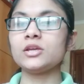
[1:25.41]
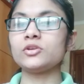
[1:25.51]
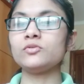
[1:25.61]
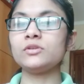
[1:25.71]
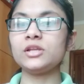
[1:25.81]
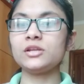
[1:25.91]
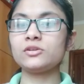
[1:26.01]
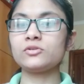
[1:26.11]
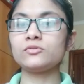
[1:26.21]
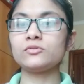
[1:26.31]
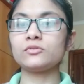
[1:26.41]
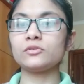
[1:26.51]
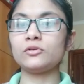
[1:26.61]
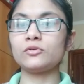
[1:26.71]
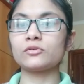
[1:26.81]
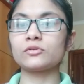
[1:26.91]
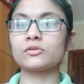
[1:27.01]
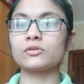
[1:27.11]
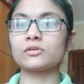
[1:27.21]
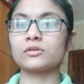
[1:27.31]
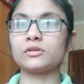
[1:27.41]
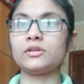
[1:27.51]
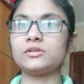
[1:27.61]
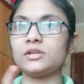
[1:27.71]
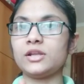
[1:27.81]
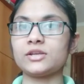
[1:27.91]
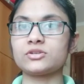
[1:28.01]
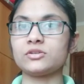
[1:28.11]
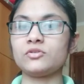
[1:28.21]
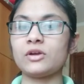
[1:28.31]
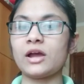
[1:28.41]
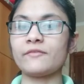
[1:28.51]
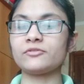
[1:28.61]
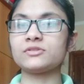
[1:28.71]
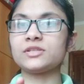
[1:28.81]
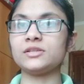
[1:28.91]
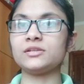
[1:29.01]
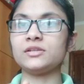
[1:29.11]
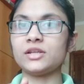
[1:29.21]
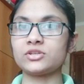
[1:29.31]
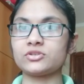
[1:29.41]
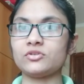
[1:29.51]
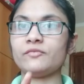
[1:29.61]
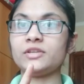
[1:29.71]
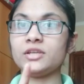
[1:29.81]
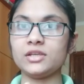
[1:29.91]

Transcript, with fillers: you need to look the direction you have to see the direction of the